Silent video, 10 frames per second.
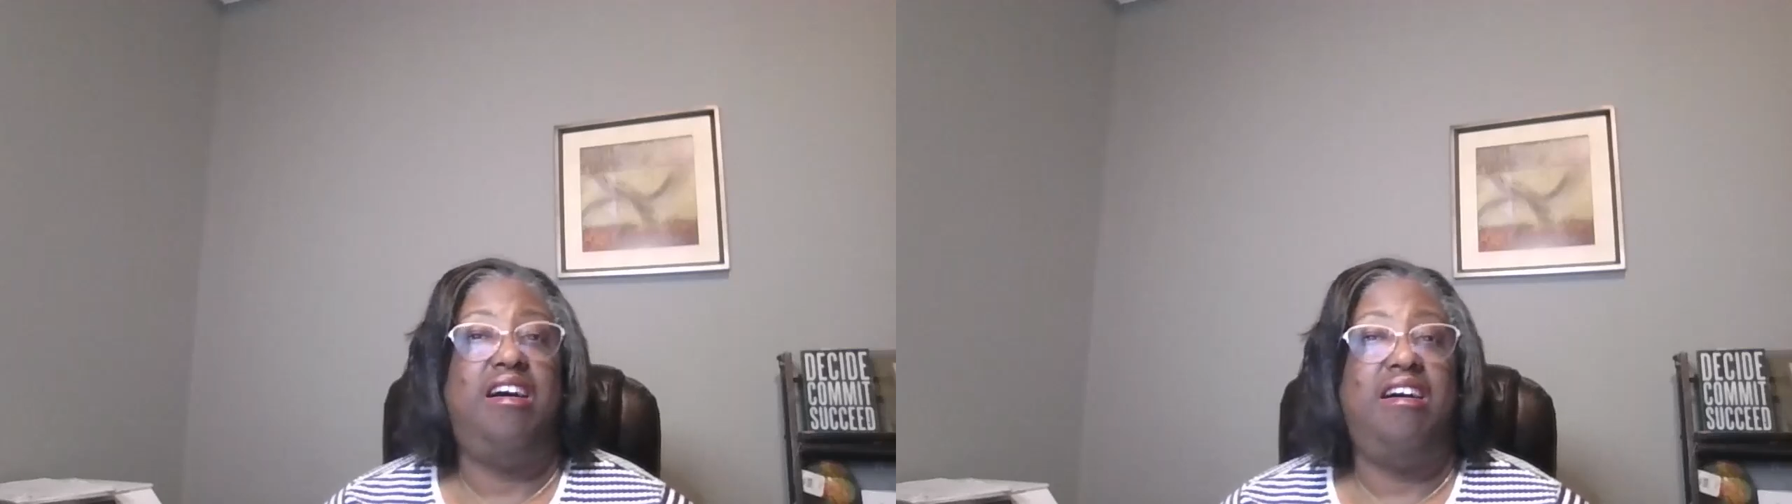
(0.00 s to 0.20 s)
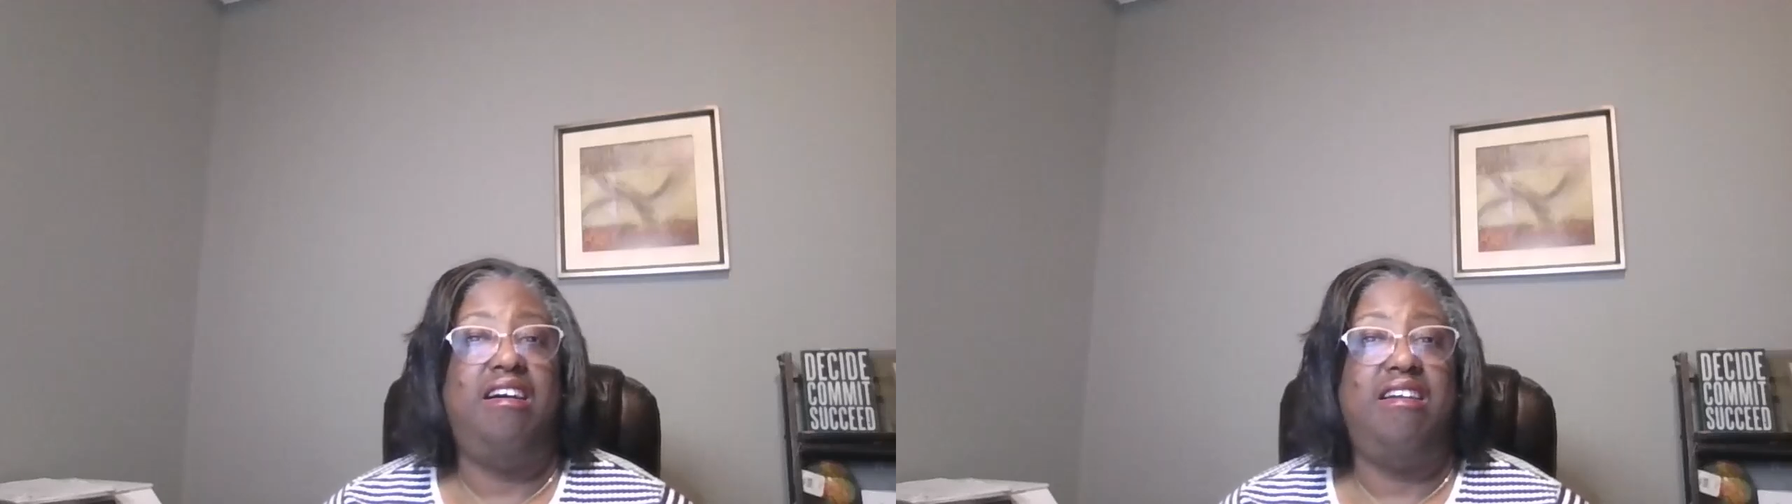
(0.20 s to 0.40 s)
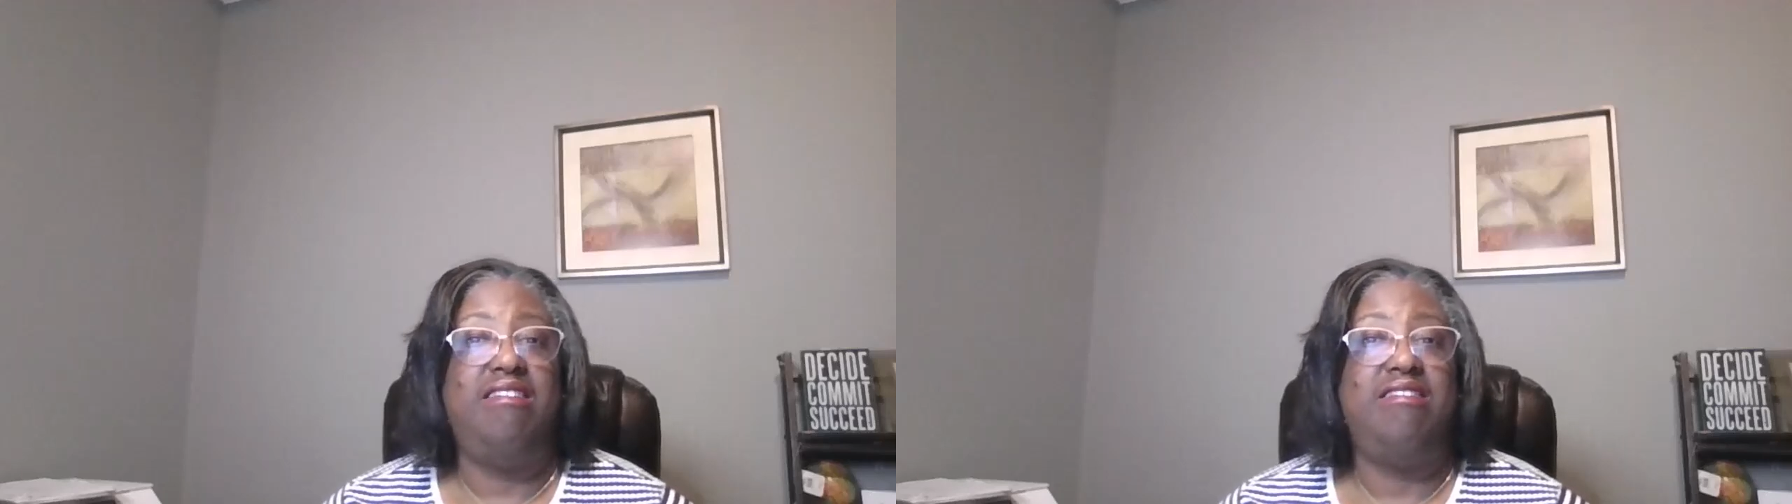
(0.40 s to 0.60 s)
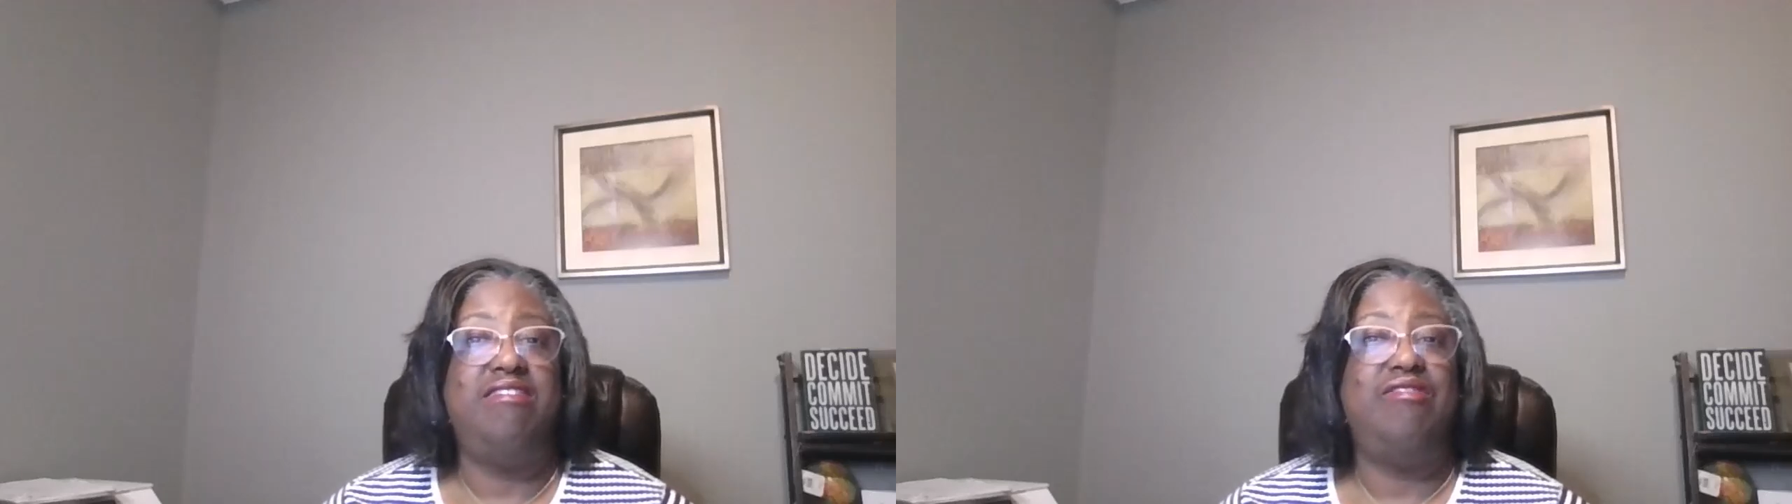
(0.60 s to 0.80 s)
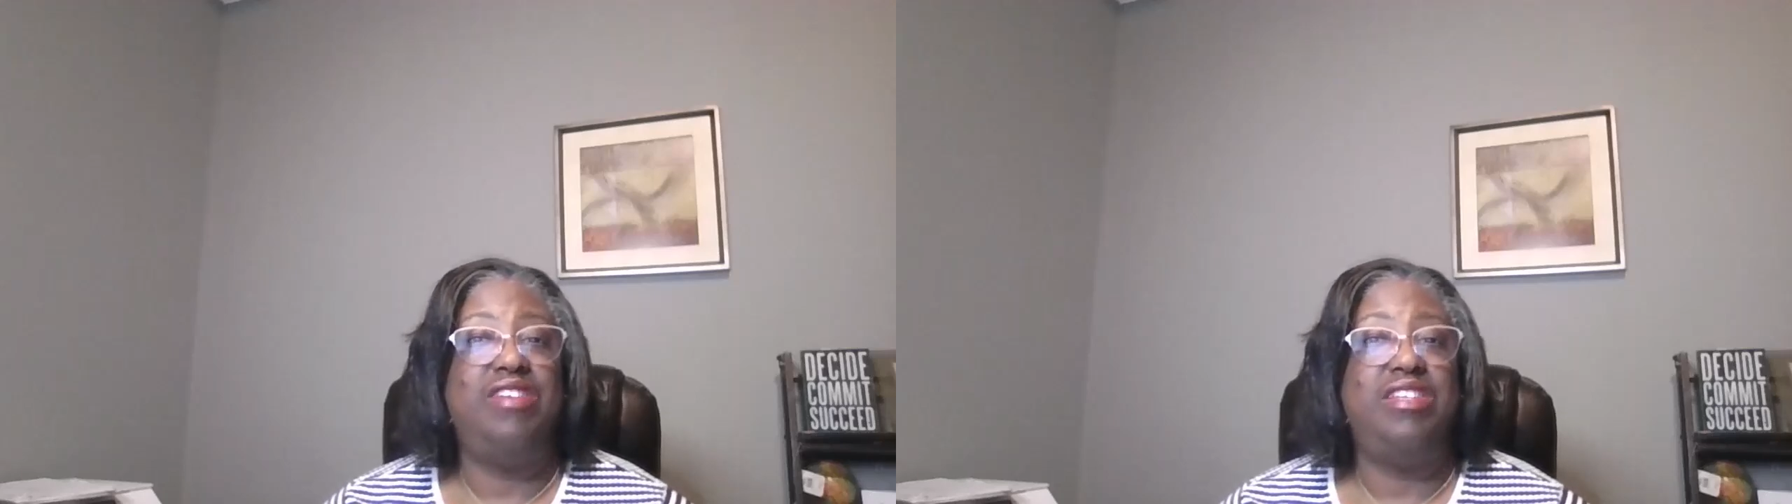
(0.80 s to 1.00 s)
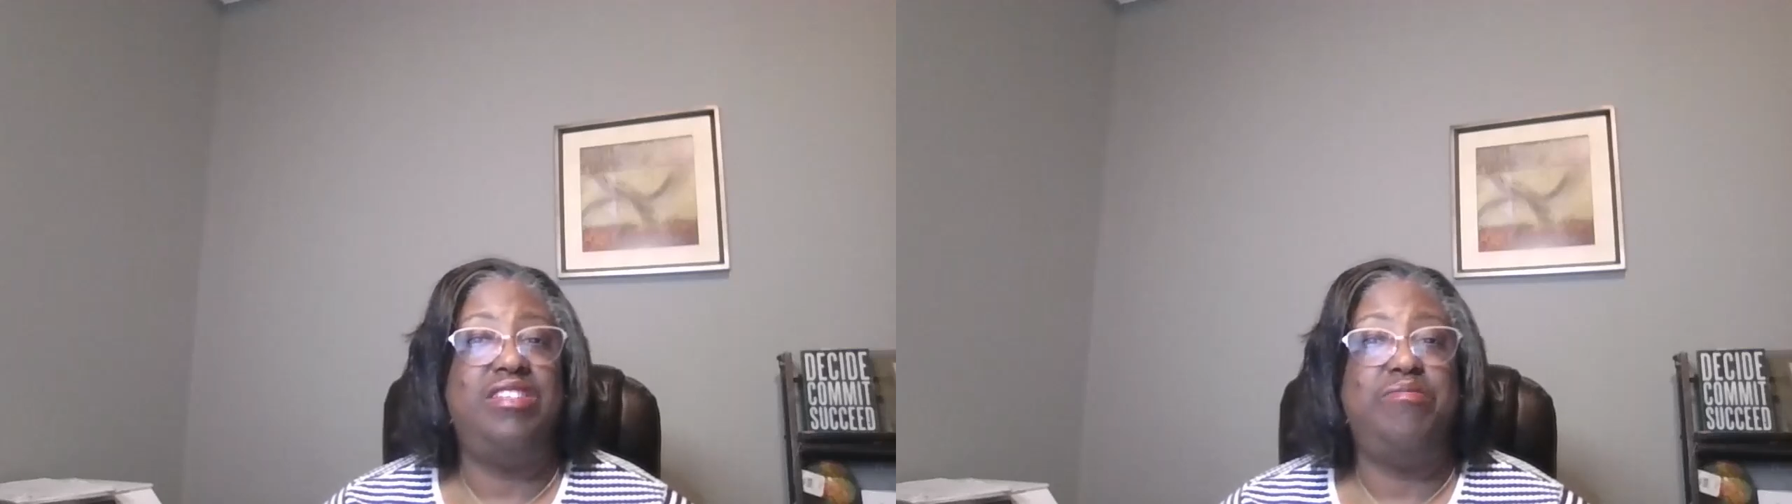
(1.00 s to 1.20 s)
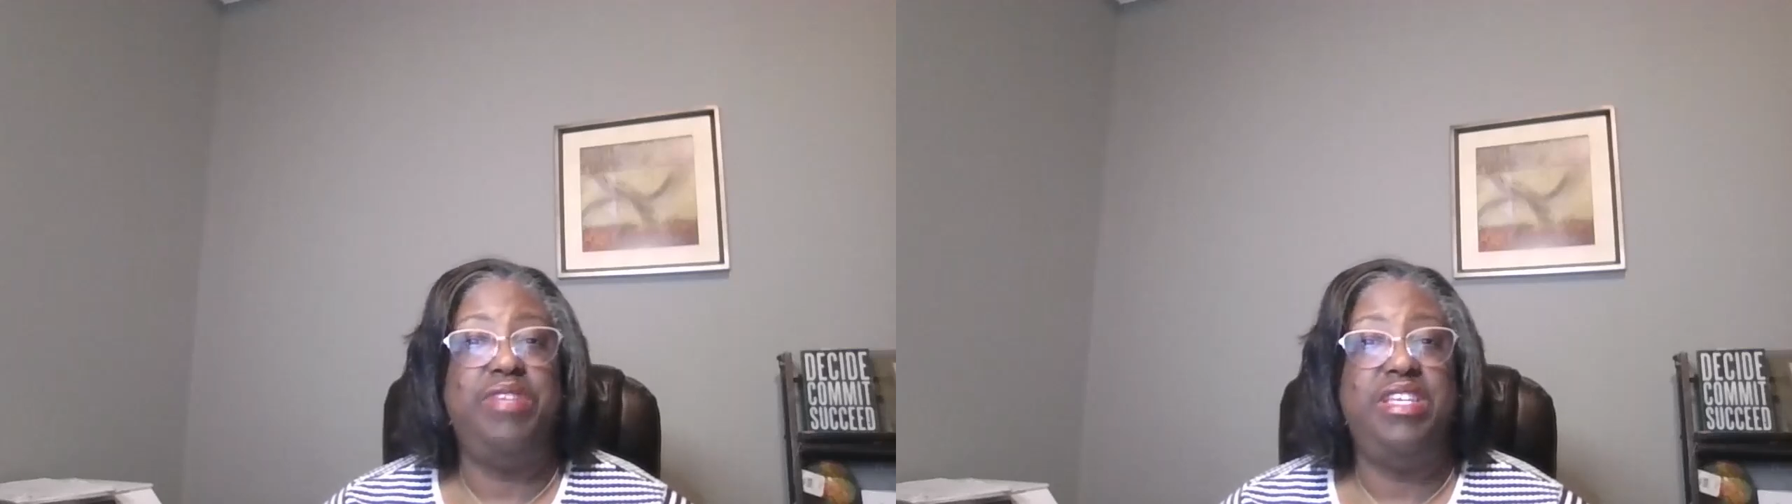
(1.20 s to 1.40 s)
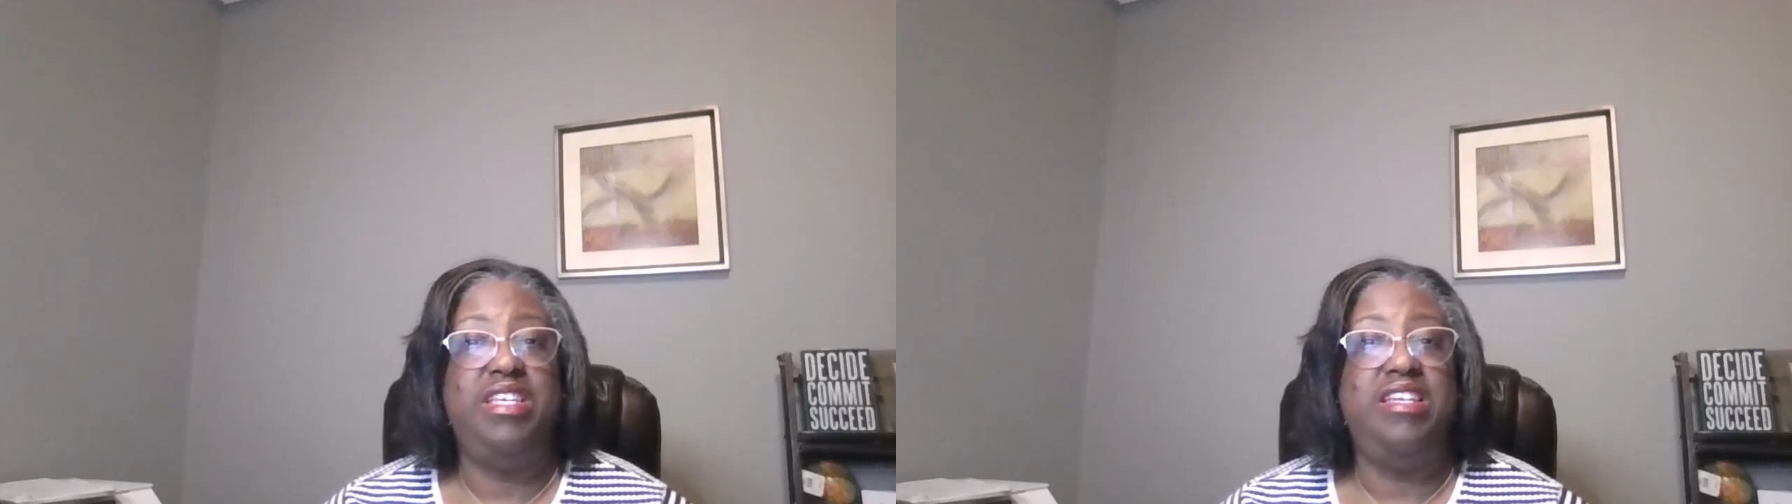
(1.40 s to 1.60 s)
are going to
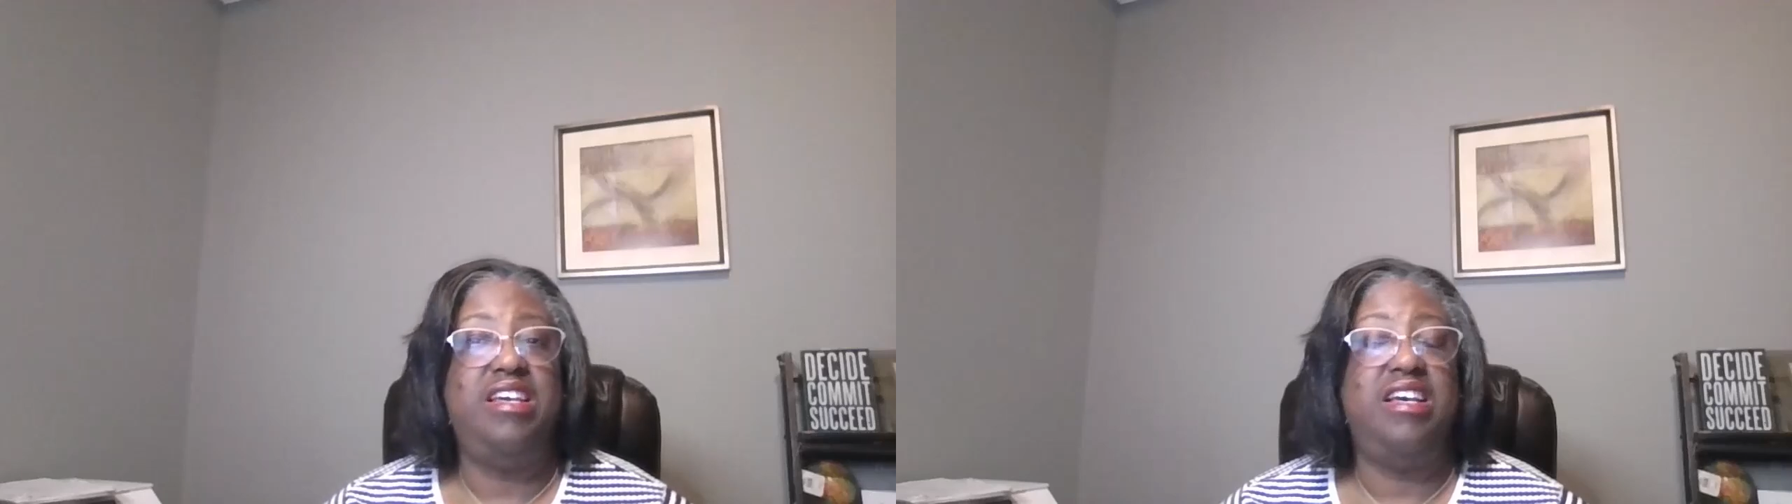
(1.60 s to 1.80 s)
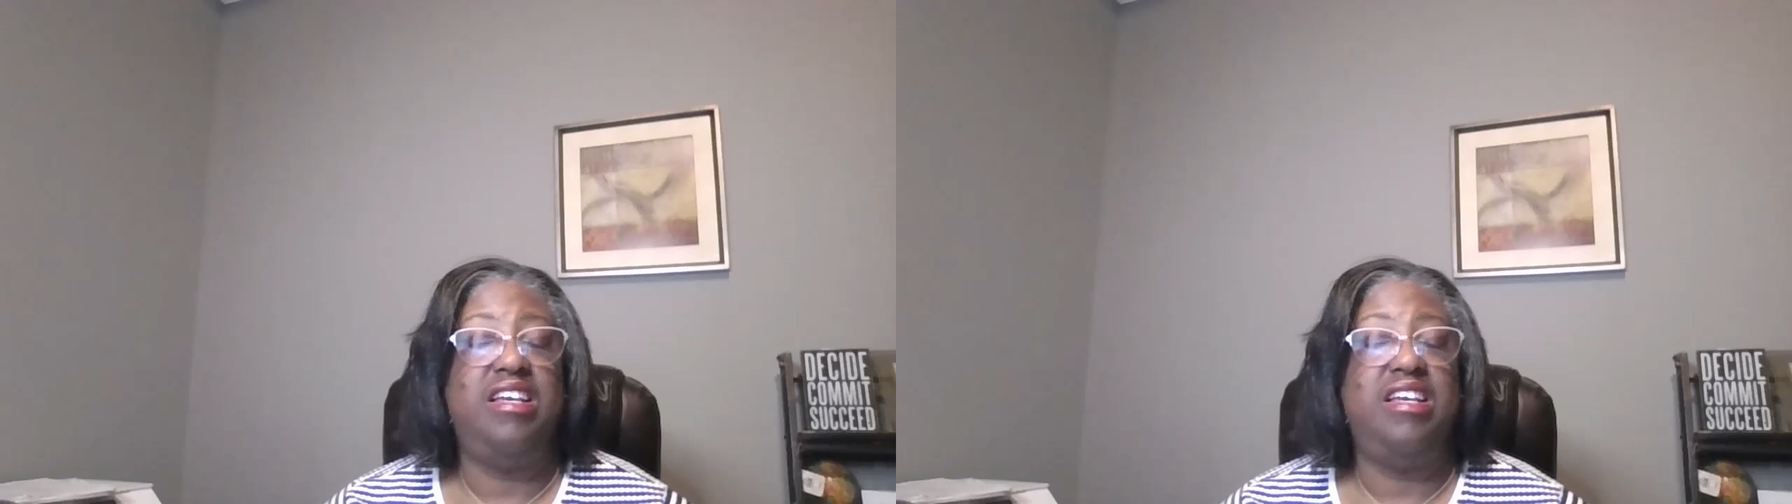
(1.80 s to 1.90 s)
be